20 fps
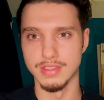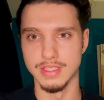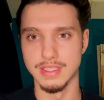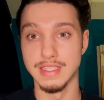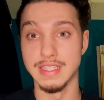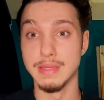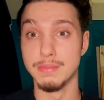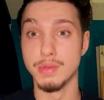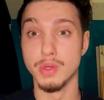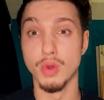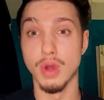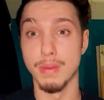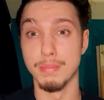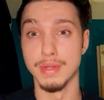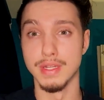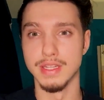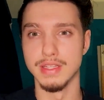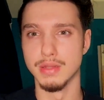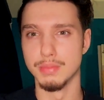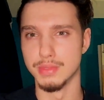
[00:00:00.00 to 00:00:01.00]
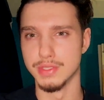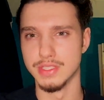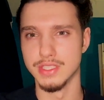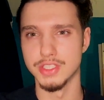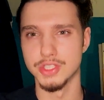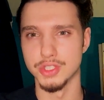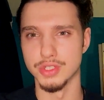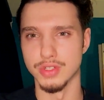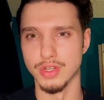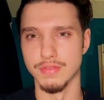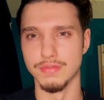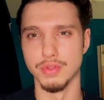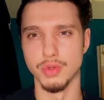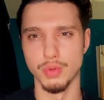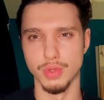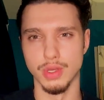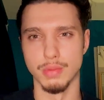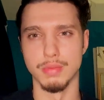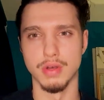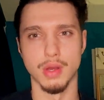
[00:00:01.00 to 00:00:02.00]
to keep you up and in the position of
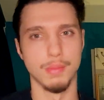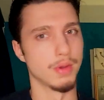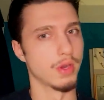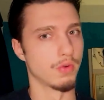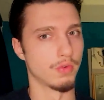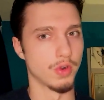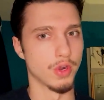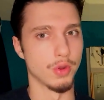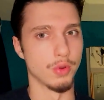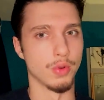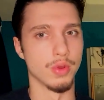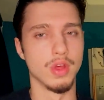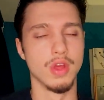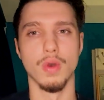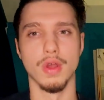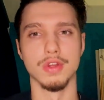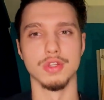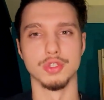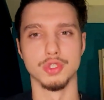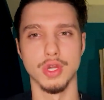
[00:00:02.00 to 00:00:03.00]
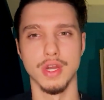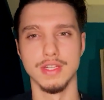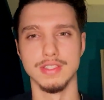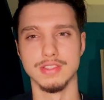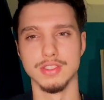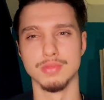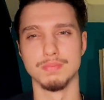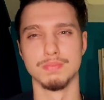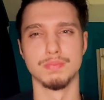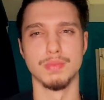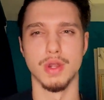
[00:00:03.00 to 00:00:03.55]
doing a barbell row while you're trying to